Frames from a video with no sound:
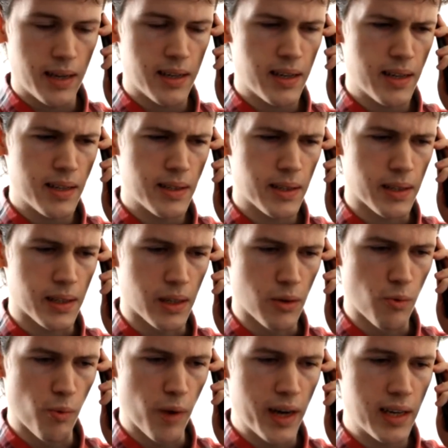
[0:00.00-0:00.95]
And another
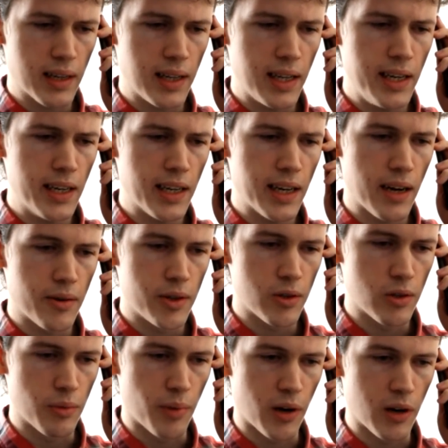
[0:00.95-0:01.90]
thing, when cleaning out
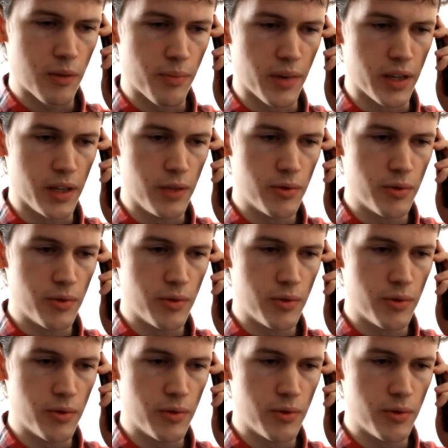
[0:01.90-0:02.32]
your apartment,